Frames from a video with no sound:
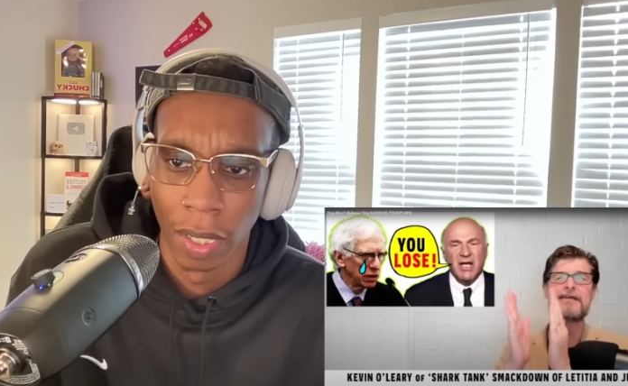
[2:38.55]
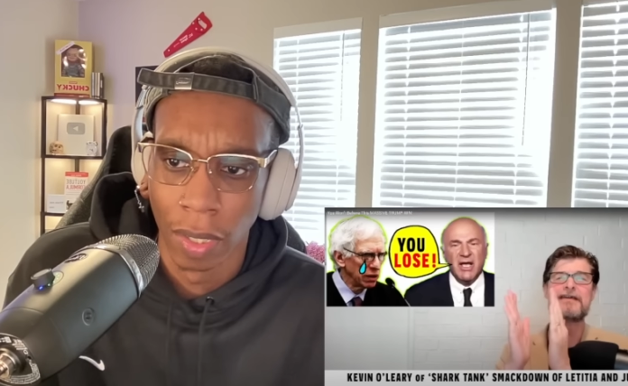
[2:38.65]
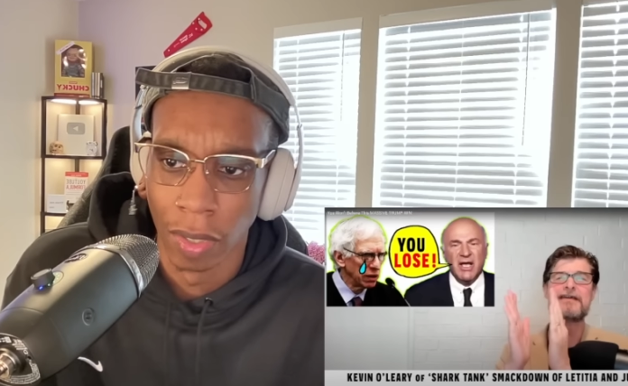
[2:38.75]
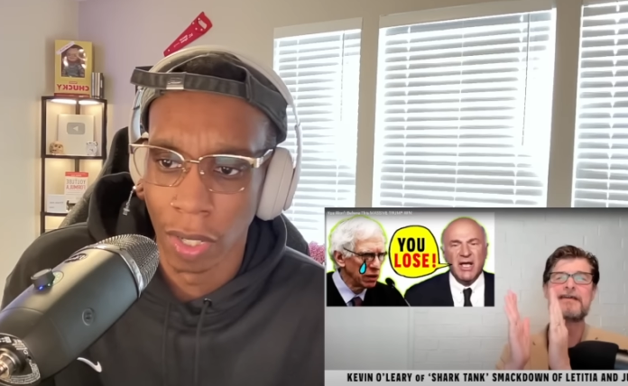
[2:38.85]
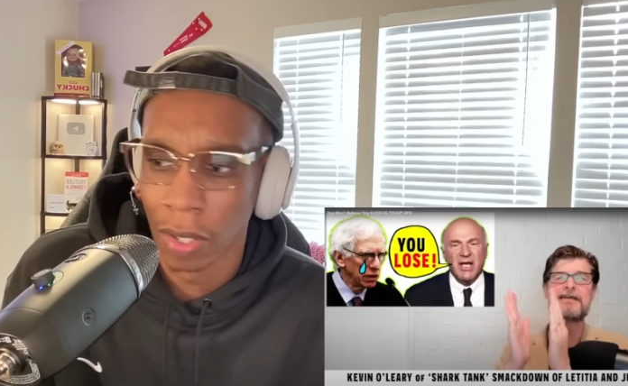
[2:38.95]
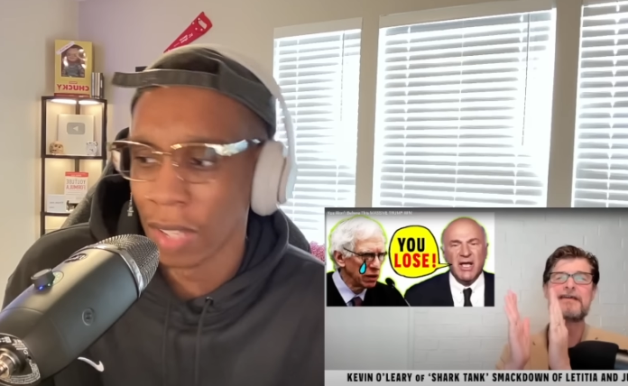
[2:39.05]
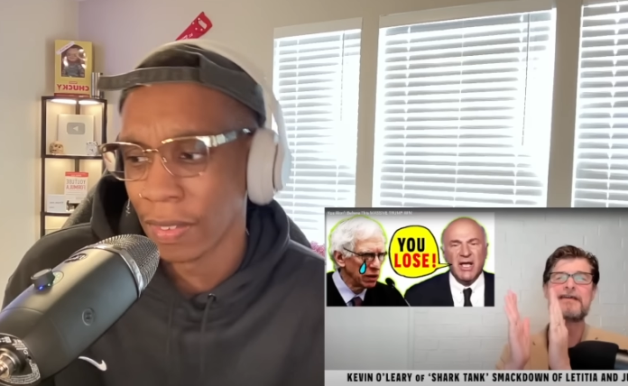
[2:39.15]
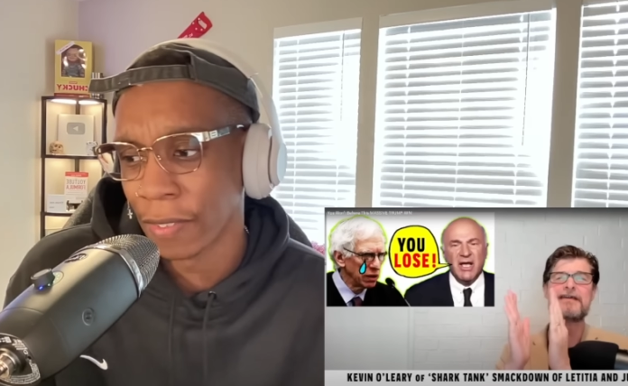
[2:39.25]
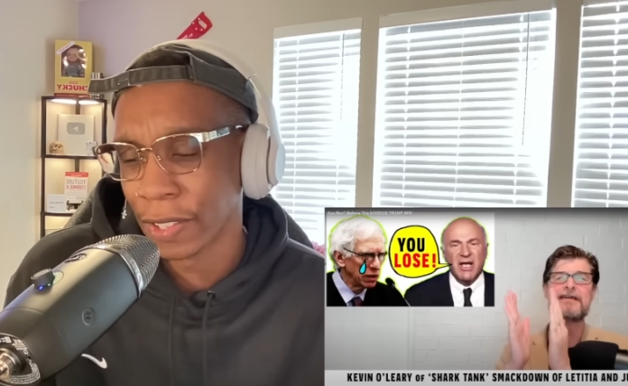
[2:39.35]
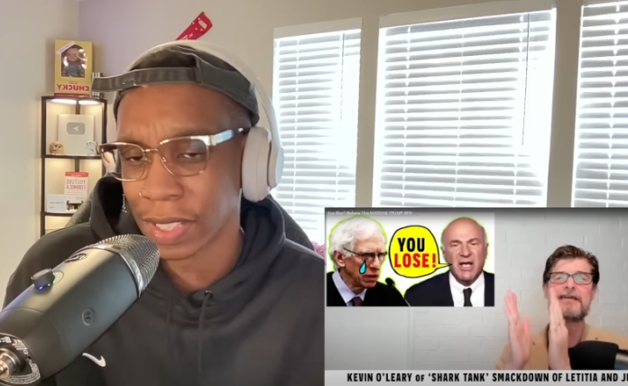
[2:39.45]
Speaker 1: You know,
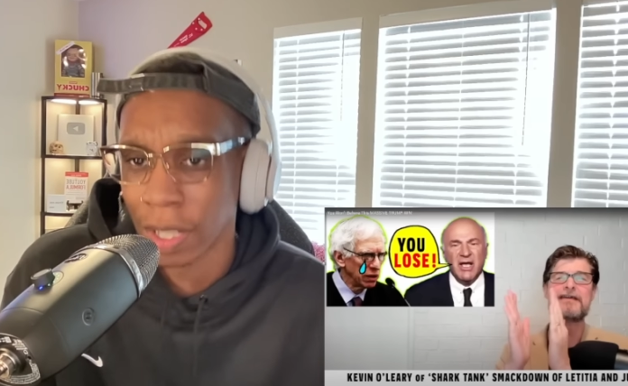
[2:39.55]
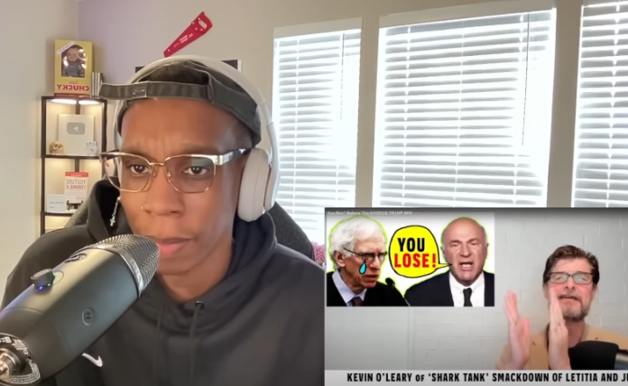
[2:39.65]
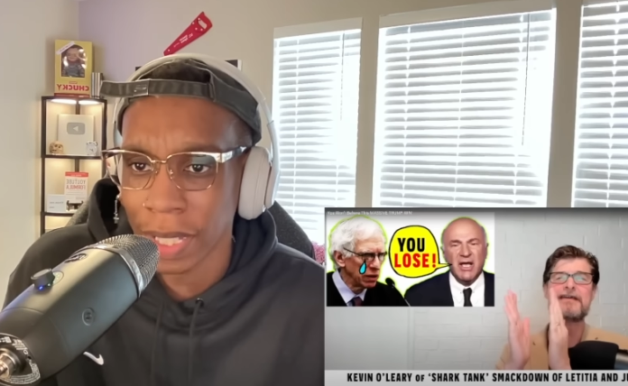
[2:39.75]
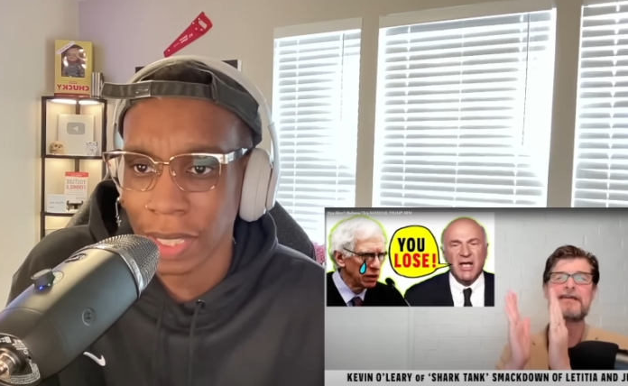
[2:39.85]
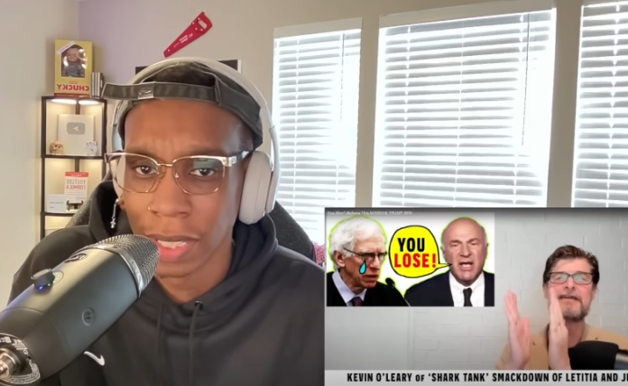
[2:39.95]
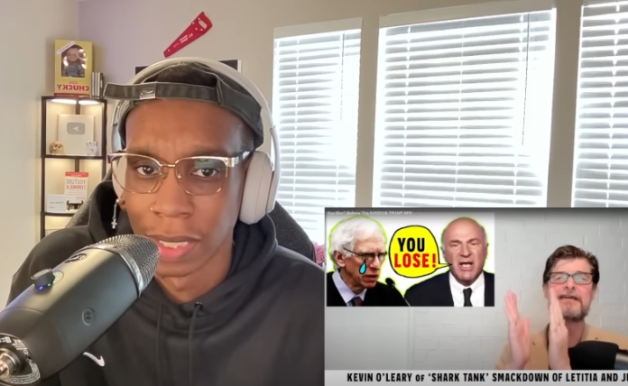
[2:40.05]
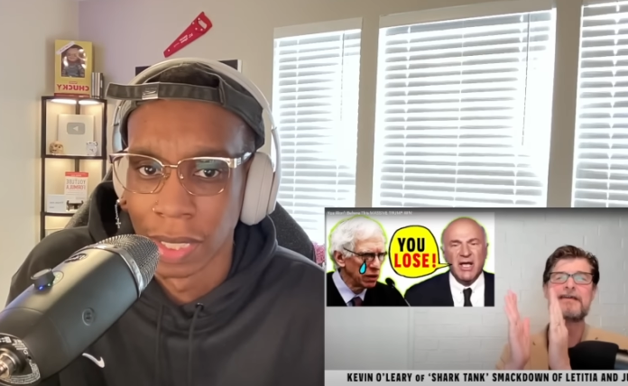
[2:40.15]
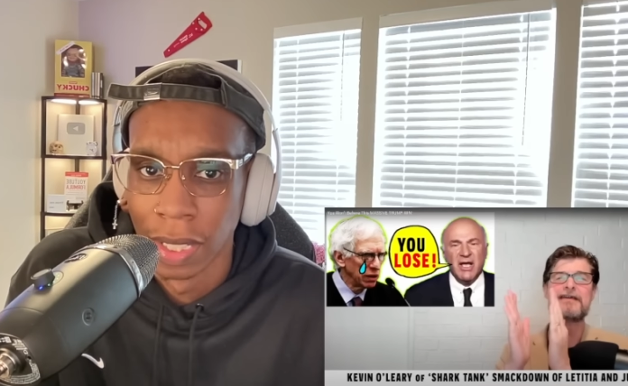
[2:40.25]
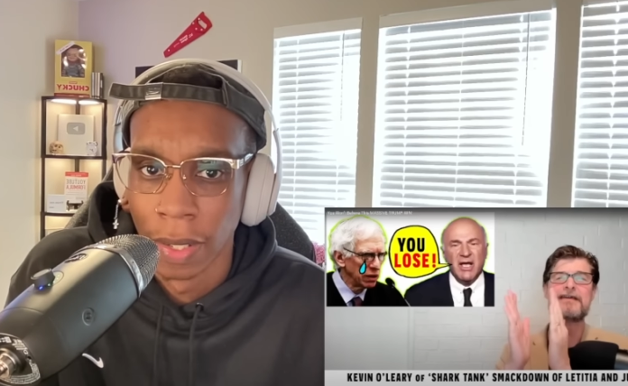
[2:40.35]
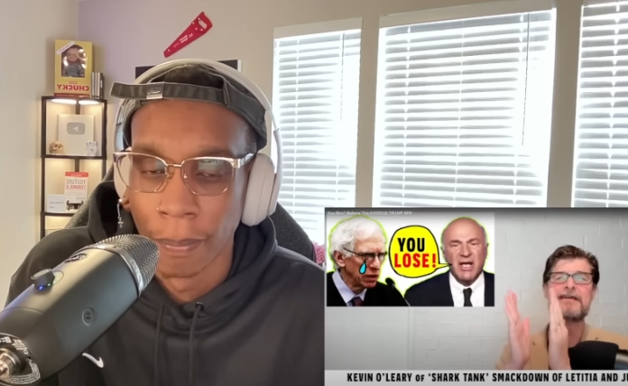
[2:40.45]
even if it's something like this.
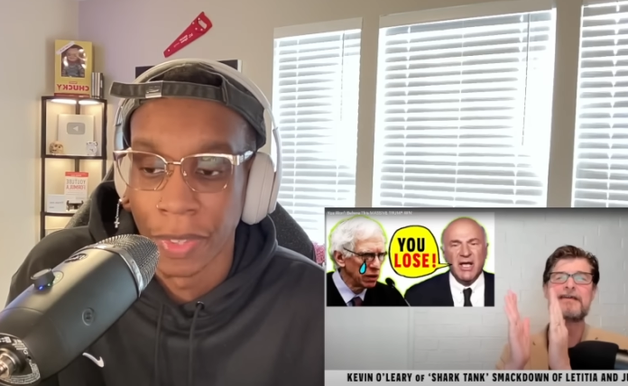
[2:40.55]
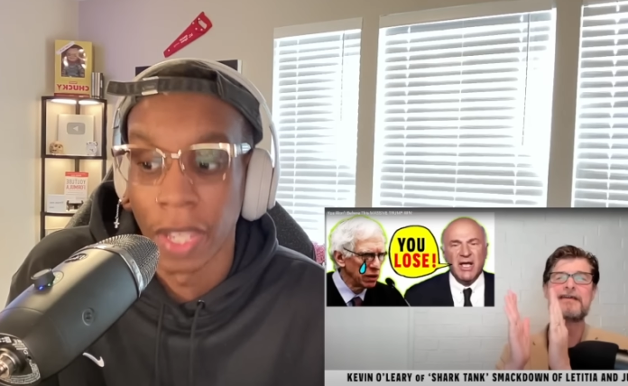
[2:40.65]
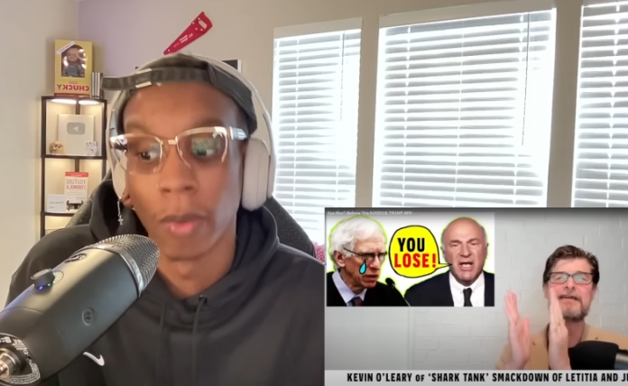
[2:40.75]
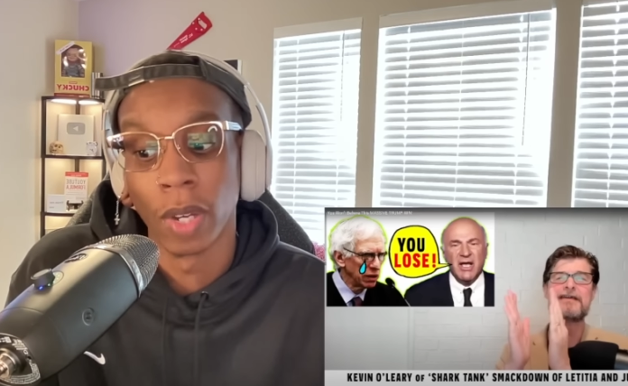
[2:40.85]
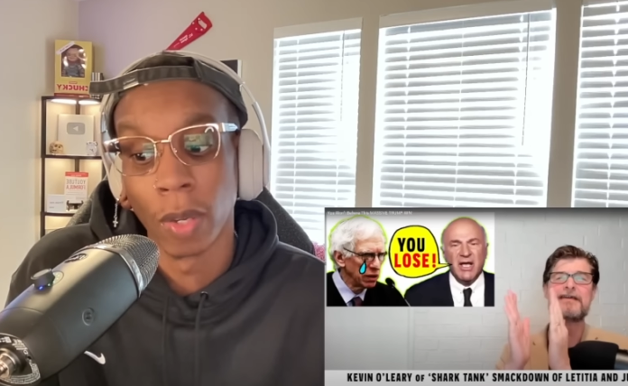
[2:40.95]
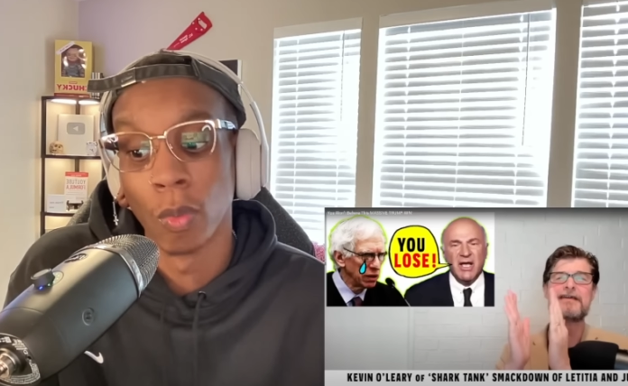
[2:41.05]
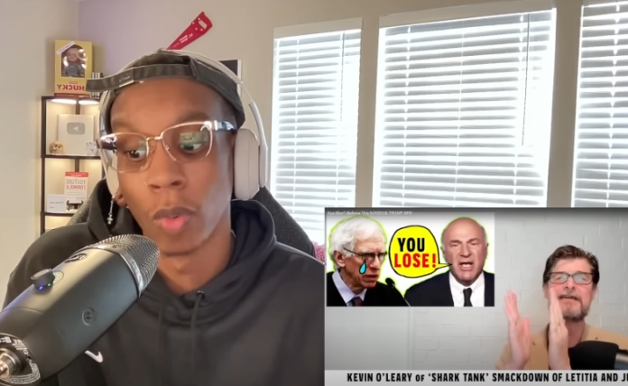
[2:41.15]
And and